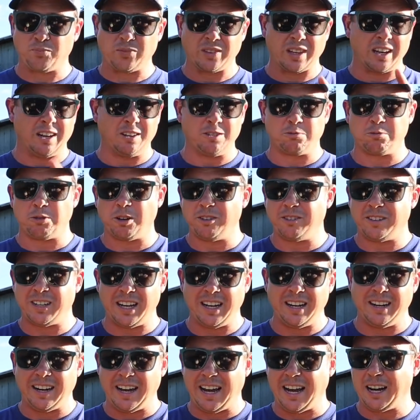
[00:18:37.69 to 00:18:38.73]
I was
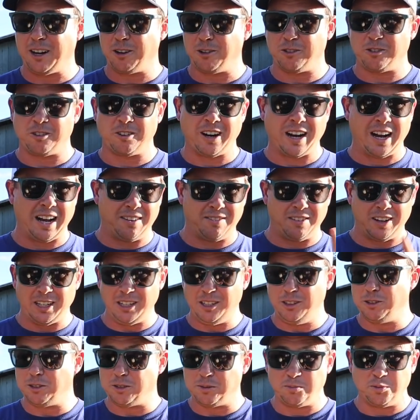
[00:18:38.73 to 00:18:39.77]
rotating Agri Thrive. I
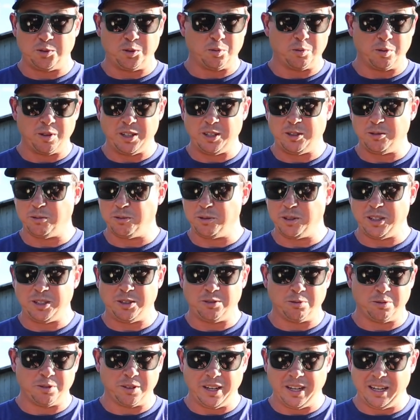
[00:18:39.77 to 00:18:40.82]
used some
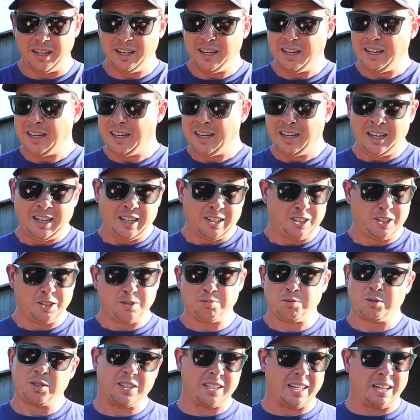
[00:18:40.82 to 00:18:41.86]
20/20/20
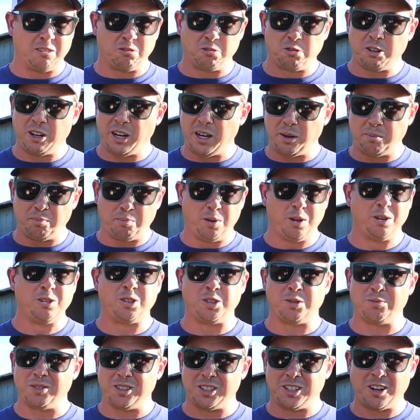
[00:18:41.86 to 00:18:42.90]
just because I was trying to
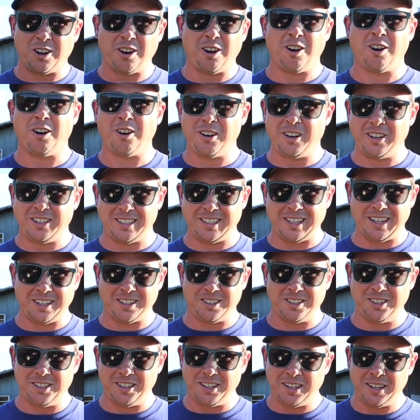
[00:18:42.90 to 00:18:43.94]
push them as hard as I
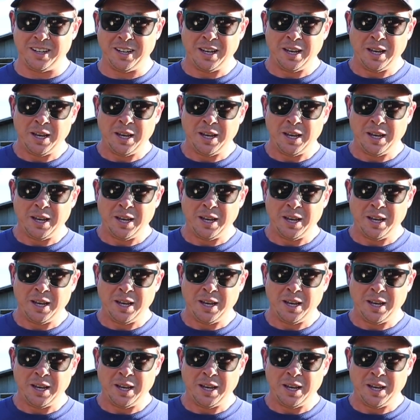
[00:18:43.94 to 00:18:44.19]
could.